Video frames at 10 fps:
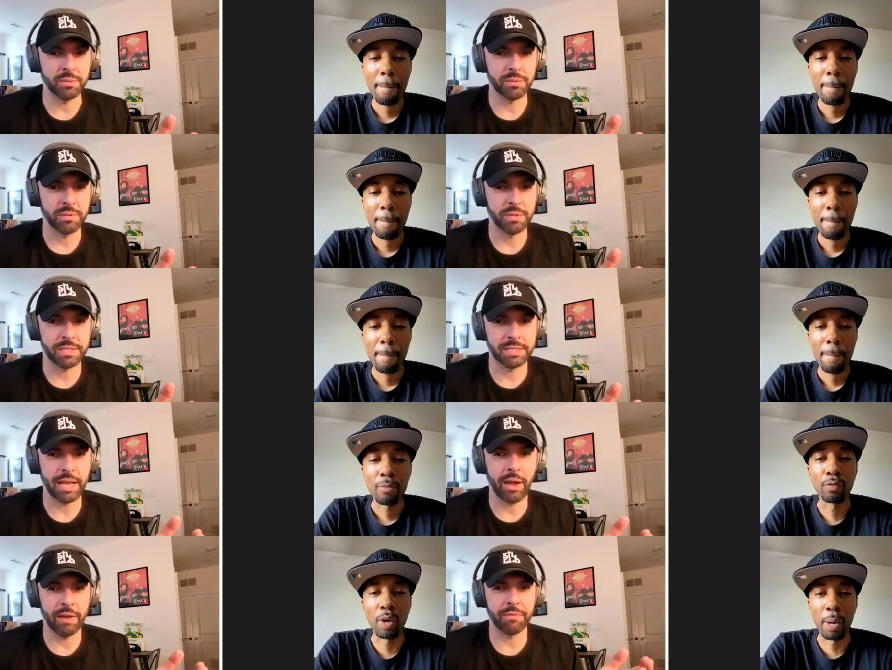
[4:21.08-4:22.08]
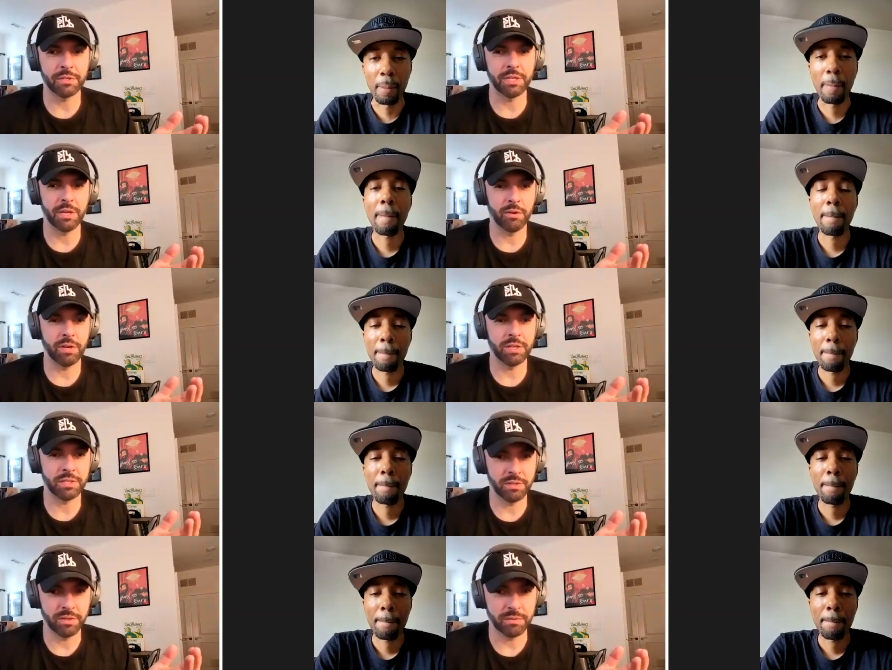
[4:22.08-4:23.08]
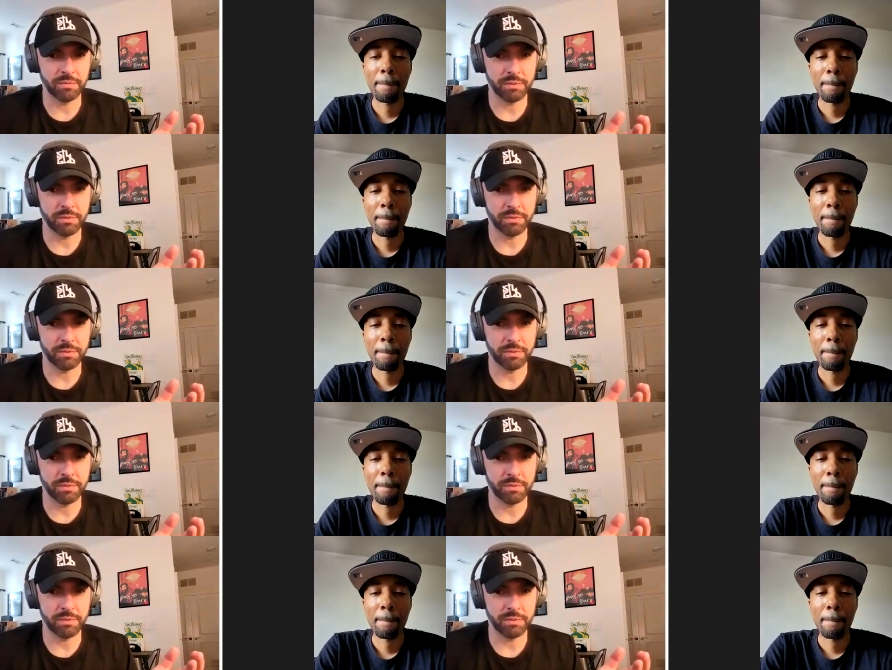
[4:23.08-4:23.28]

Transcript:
Speaker 1: you. This is how I first hear Rusty Hook